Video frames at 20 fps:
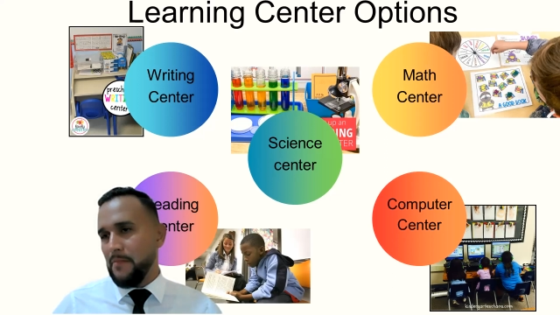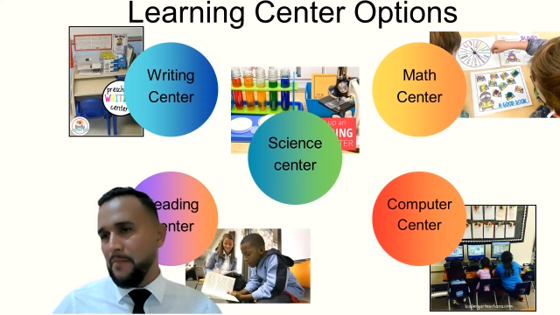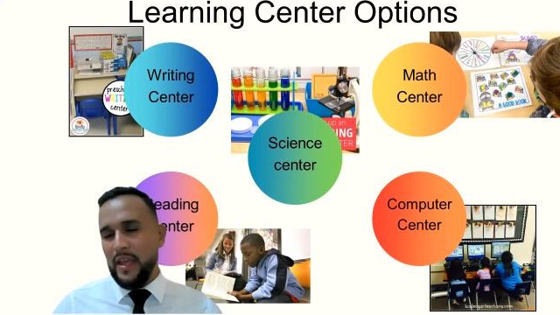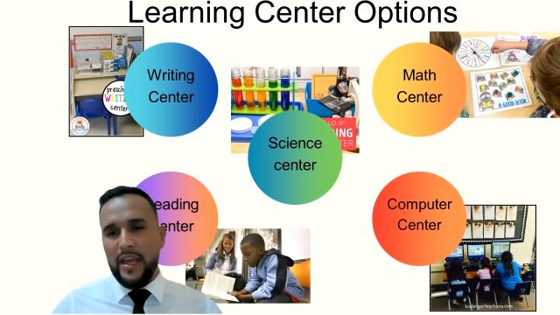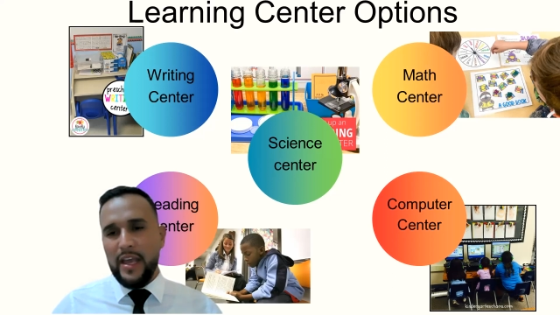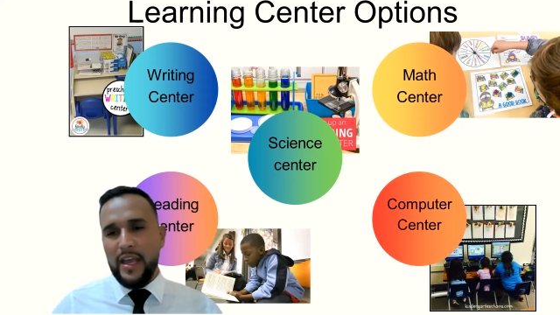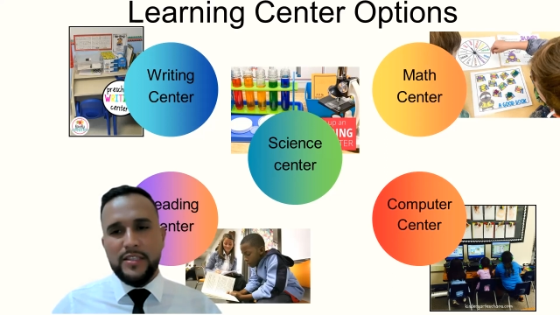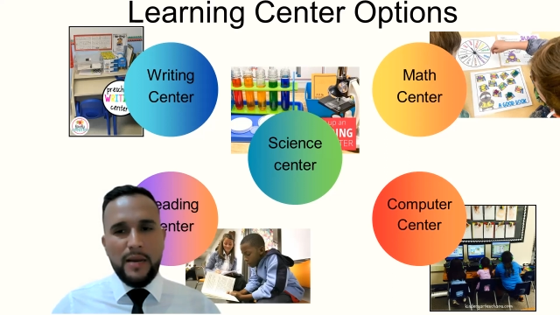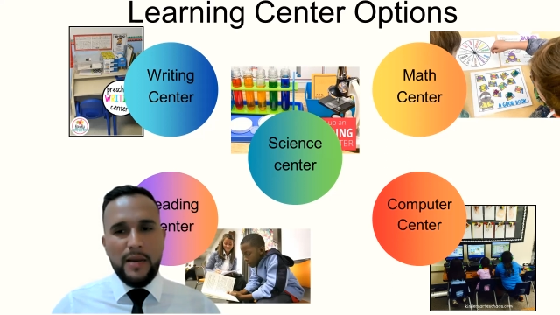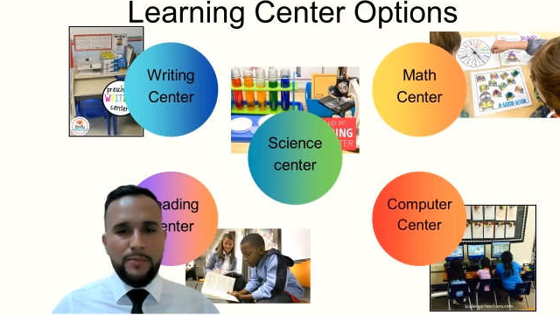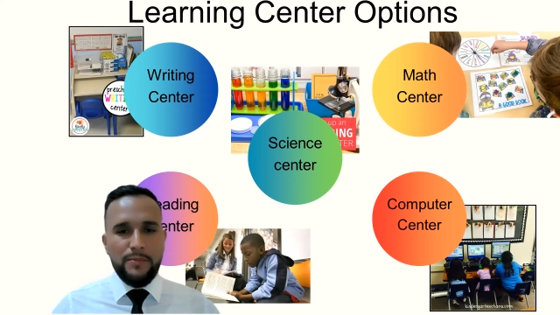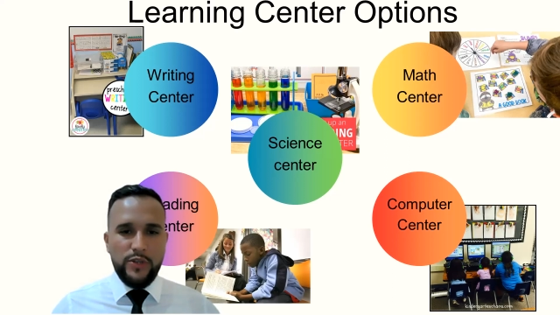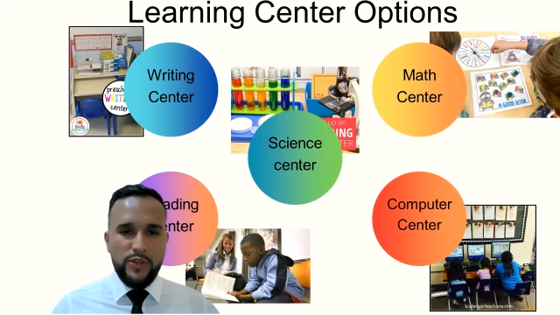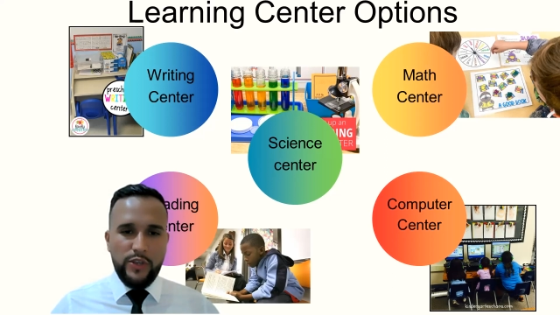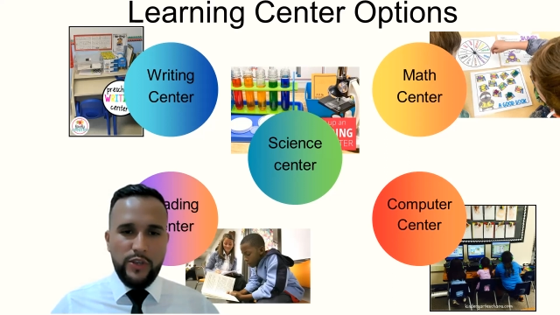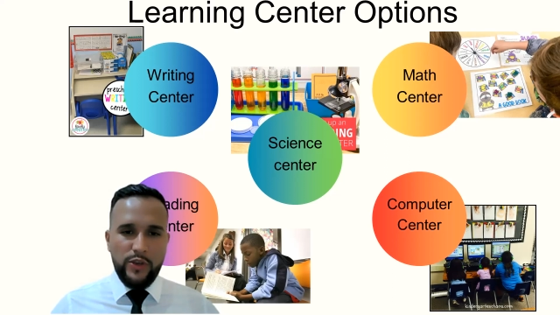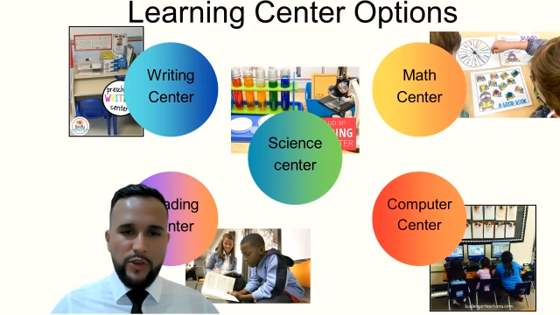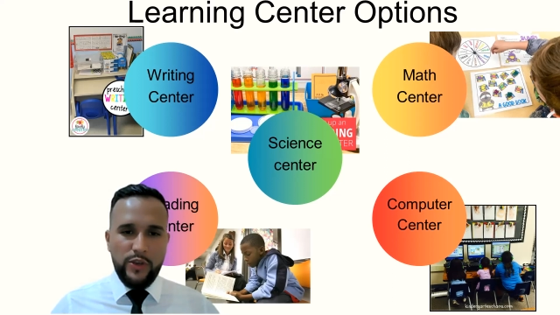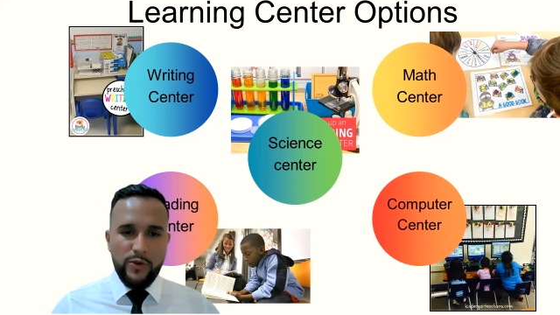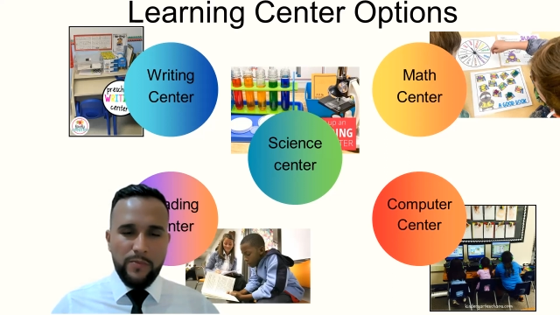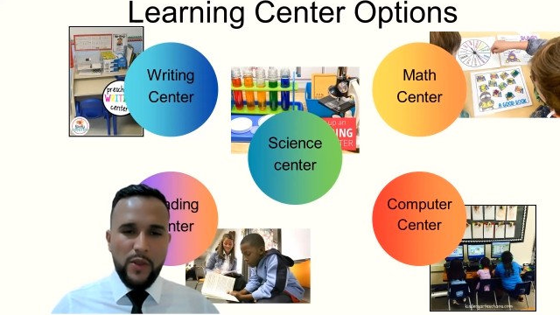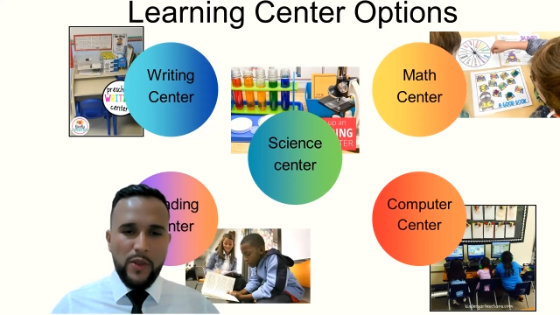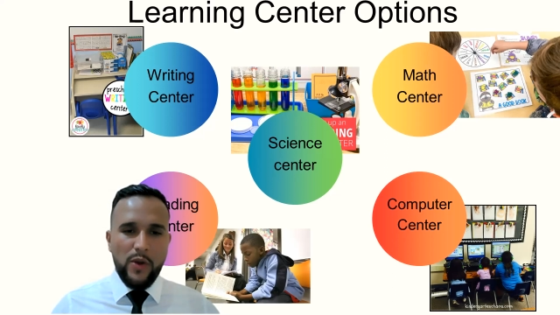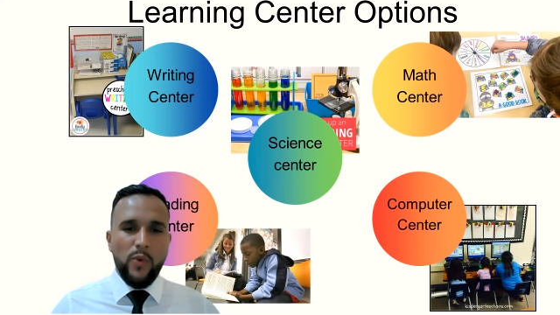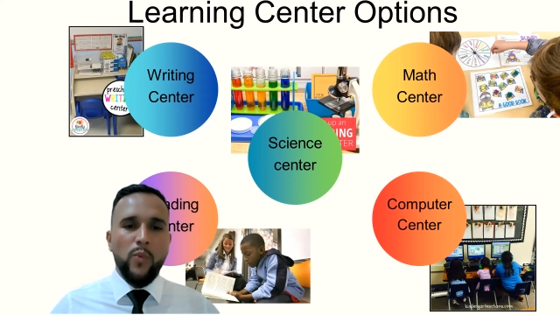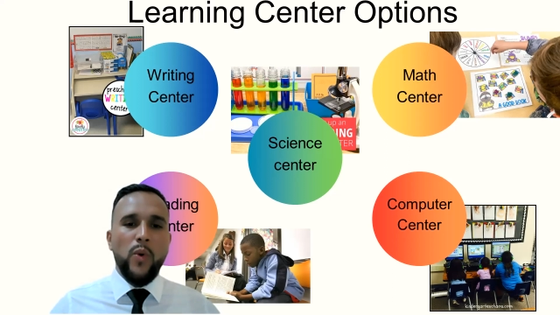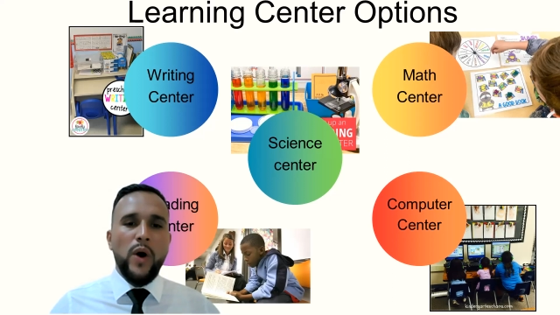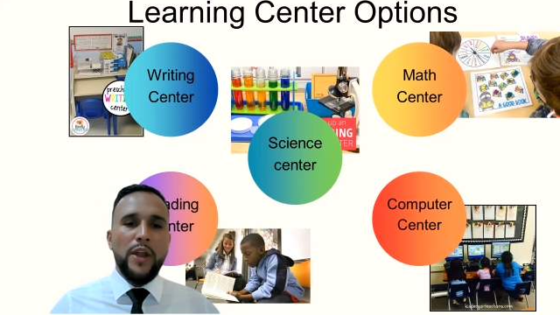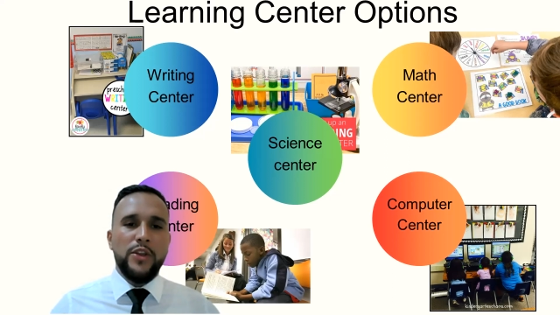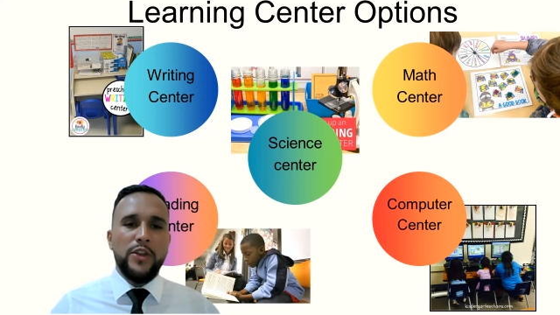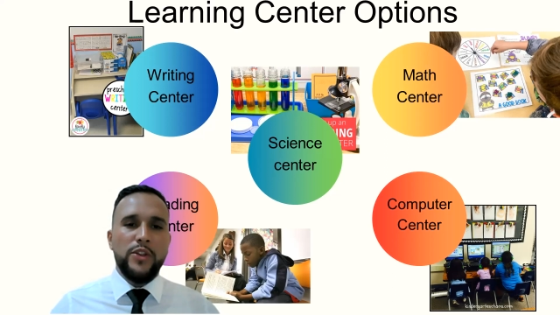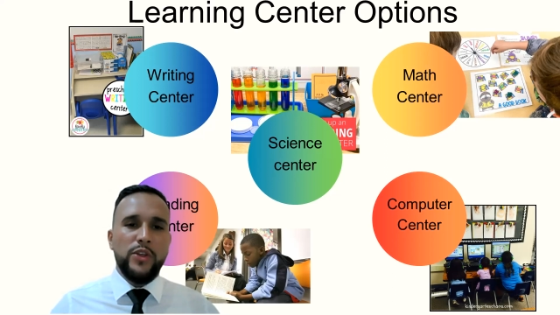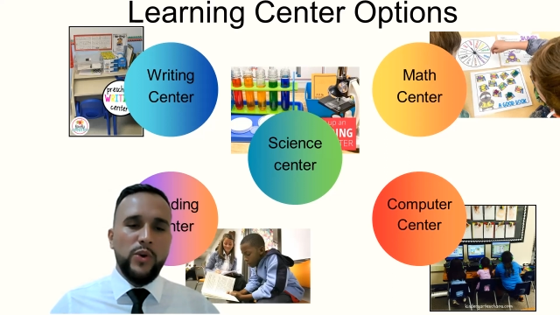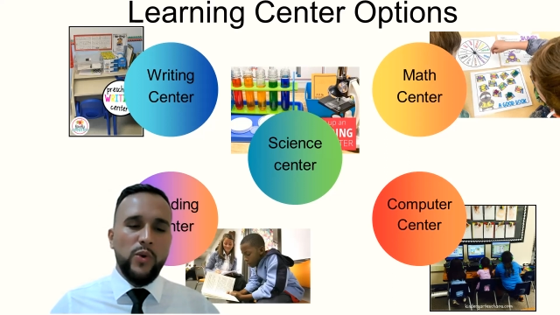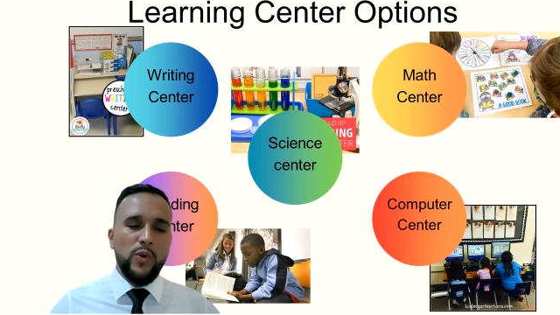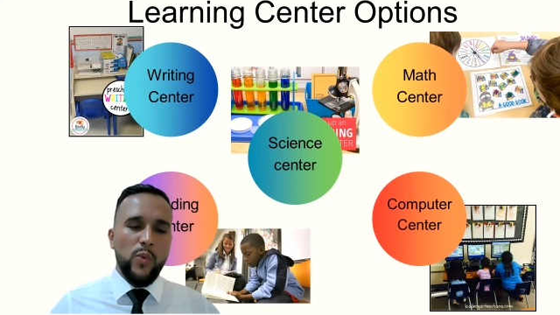it's up to you. What do you